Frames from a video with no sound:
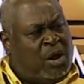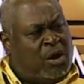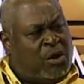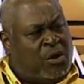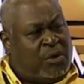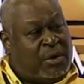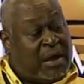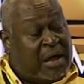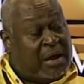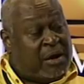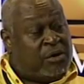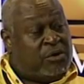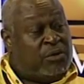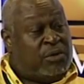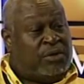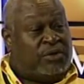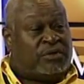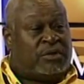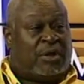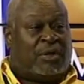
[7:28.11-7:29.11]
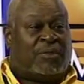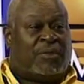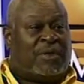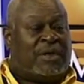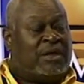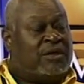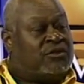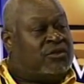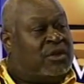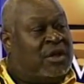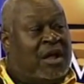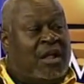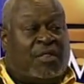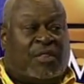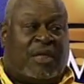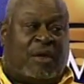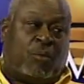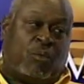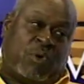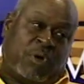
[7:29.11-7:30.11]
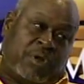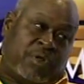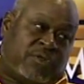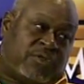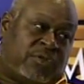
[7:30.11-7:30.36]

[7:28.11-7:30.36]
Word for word: learn how to do these other things one of the